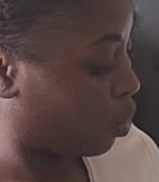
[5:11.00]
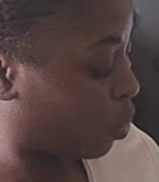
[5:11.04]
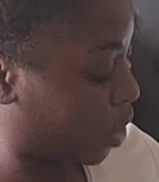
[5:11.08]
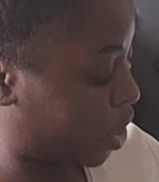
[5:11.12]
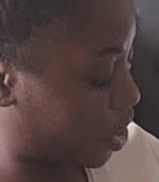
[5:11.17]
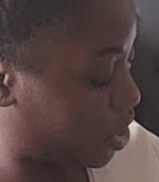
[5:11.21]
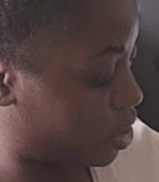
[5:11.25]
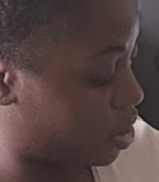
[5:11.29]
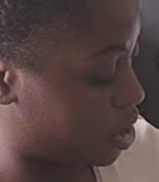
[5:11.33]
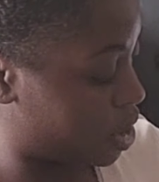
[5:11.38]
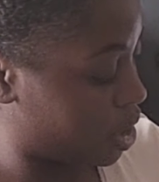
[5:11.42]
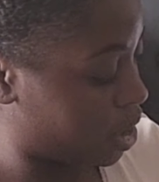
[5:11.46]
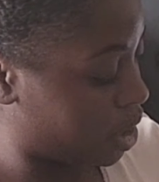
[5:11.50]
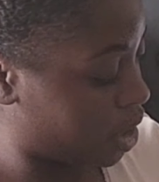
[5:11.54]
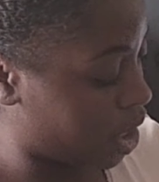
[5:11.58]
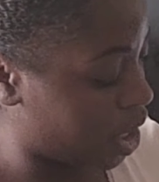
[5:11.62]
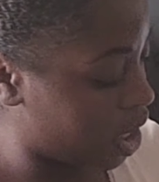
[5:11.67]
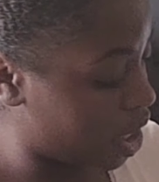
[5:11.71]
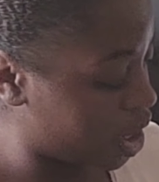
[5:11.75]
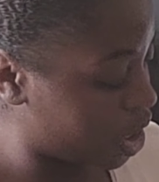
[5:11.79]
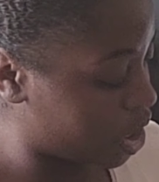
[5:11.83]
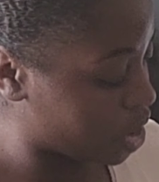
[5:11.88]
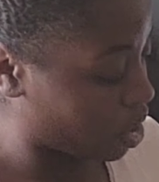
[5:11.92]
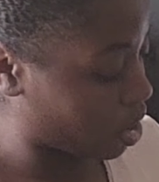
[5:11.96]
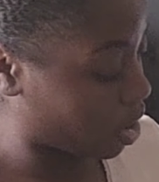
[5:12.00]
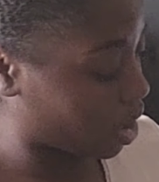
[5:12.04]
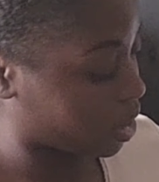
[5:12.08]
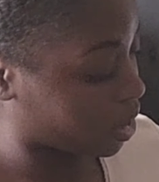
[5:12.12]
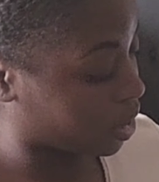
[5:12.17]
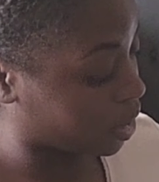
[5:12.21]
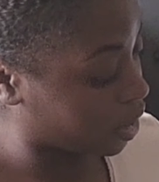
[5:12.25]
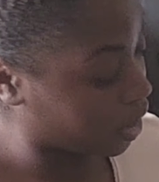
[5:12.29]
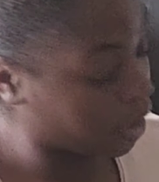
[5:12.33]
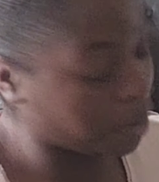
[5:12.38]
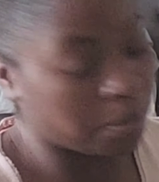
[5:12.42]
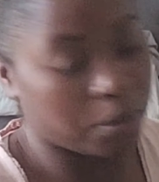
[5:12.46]
which these are
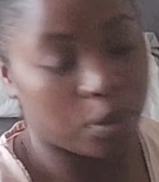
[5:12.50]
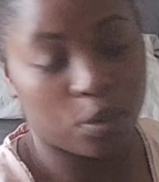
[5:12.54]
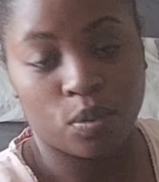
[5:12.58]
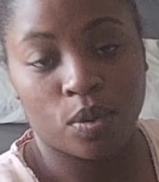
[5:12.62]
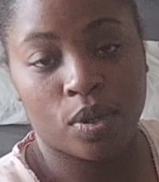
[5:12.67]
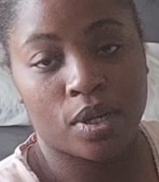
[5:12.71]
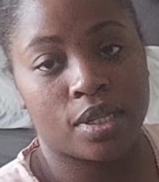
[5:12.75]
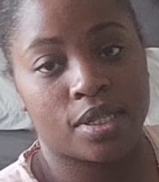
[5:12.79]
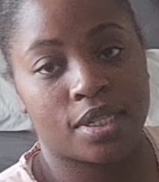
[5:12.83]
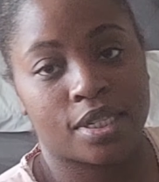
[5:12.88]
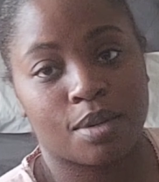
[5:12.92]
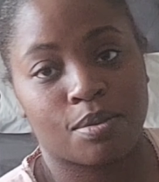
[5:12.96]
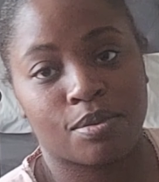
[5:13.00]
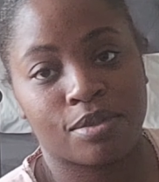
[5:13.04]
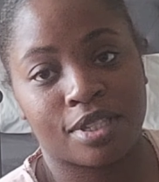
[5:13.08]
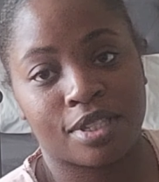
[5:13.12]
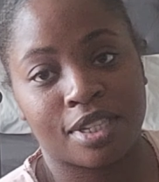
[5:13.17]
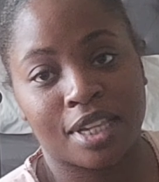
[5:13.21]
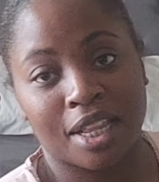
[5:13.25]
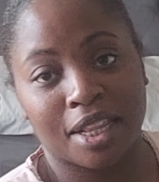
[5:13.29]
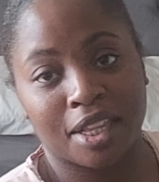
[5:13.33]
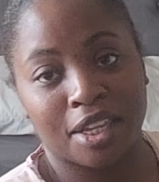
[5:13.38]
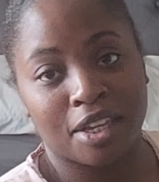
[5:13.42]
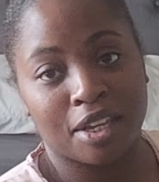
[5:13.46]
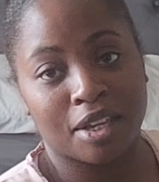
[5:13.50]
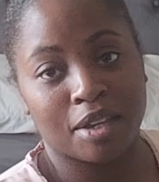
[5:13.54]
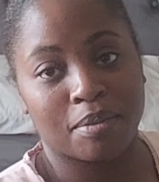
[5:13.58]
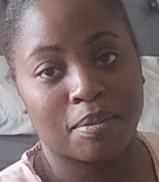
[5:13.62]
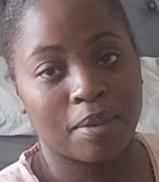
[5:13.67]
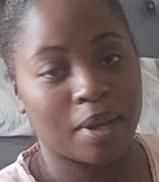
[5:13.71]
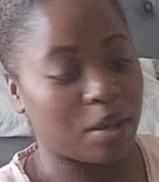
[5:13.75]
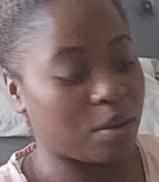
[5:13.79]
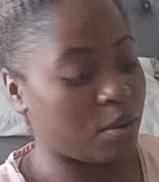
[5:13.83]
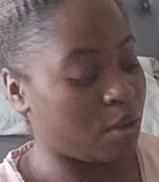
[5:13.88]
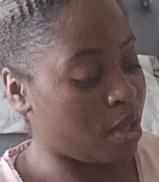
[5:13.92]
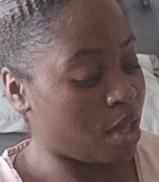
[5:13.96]
the lemon ones I was telling you
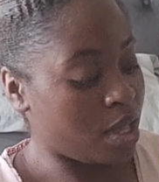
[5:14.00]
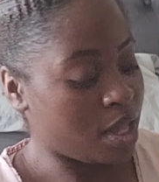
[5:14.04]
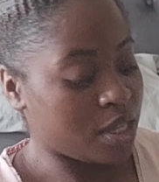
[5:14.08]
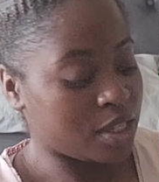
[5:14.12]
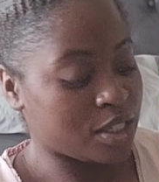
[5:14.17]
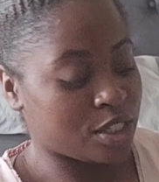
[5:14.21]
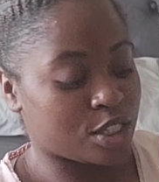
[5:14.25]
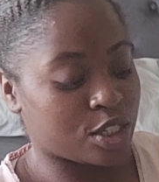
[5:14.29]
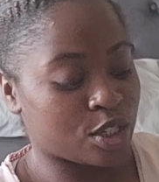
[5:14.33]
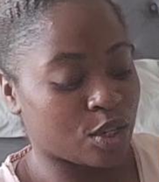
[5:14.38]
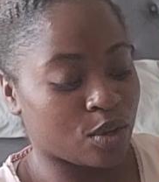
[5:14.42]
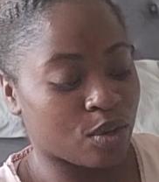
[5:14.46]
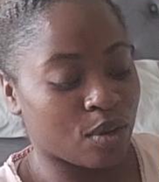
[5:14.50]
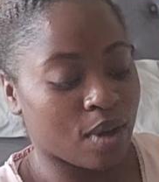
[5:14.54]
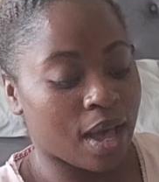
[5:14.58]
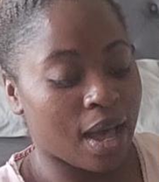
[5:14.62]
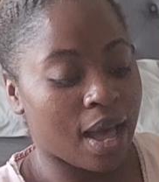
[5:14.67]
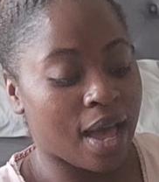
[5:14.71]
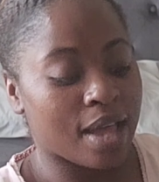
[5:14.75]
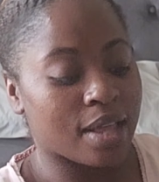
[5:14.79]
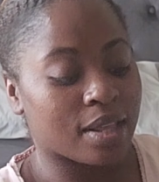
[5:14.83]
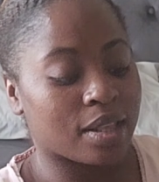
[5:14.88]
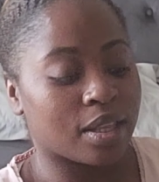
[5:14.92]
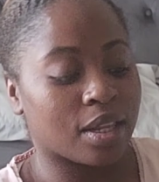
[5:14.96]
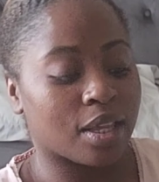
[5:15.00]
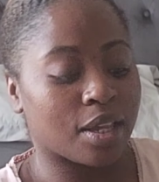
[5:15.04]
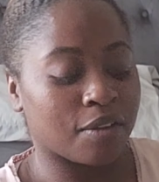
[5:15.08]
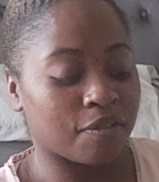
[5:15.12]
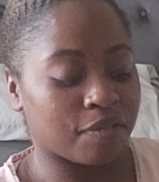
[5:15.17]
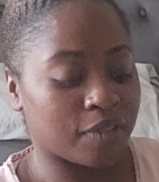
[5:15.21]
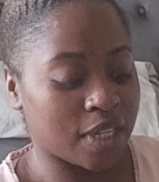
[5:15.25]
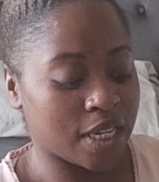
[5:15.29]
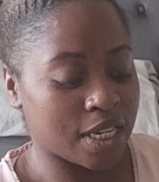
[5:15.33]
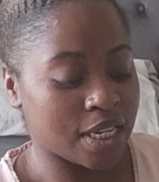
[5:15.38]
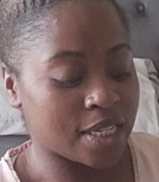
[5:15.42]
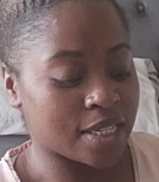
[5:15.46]
about. So I
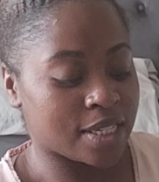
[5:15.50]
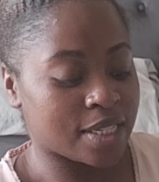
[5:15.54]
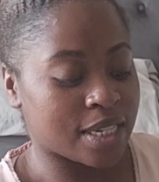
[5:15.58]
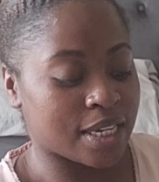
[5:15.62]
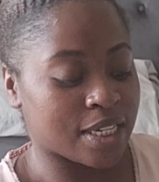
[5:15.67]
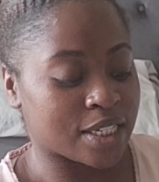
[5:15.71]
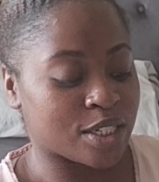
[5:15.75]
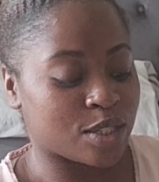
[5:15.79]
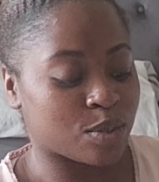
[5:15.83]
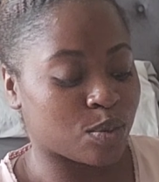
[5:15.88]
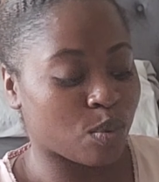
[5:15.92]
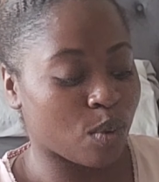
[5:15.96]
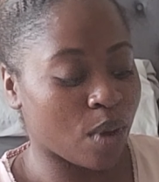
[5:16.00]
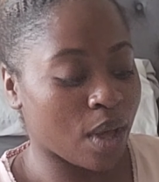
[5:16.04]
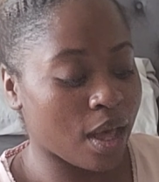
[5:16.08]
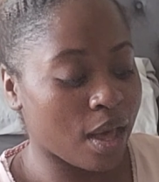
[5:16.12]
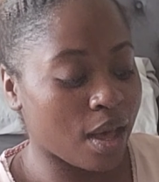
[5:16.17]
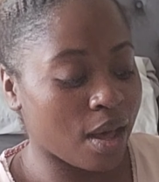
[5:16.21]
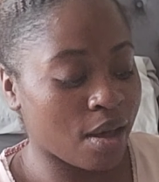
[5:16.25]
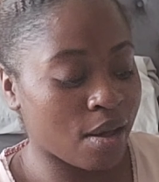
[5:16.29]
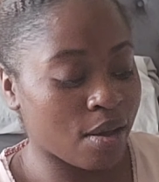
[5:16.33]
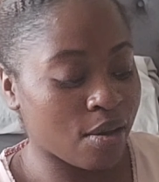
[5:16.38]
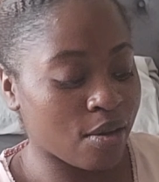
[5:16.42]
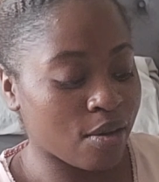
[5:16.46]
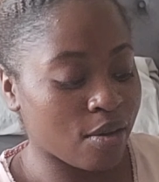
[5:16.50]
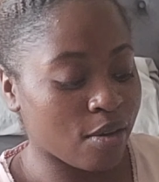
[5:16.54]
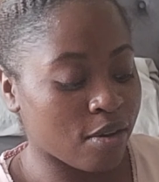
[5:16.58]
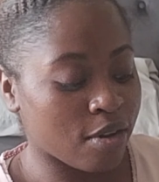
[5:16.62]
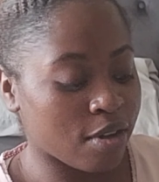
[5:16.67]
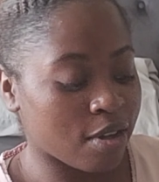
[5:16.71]
love these as well.